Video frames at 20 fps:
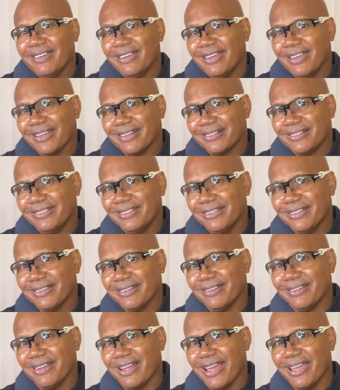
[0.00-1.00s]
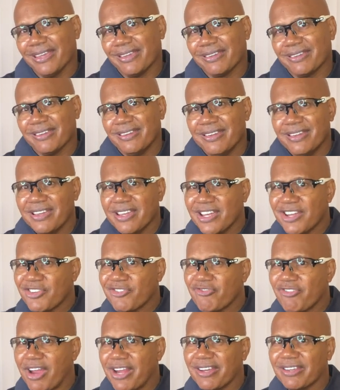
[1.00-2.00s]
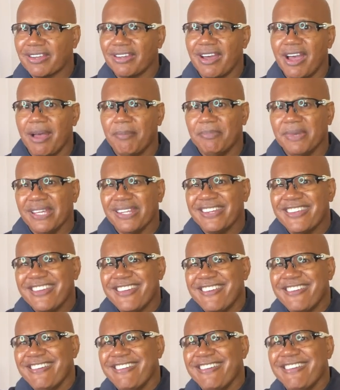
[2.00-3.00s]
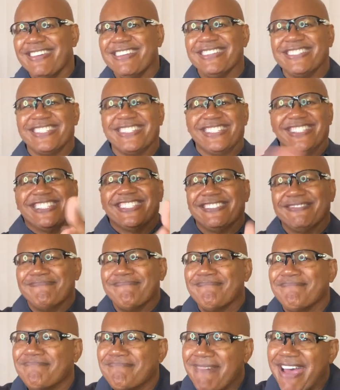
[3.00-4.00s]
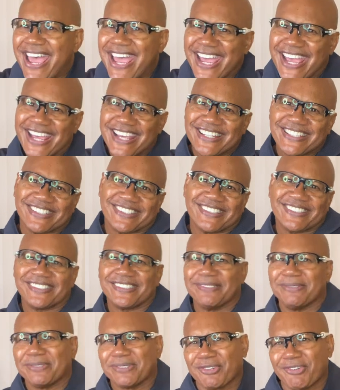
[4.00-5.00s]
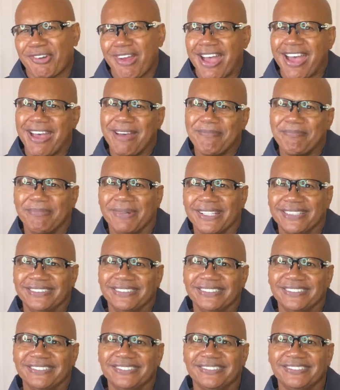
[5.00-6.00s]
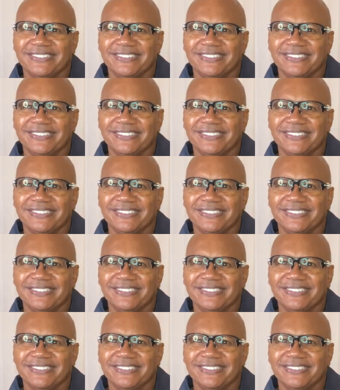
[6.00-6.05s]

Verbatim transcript: And click like and write a comment and smash the subscribe button.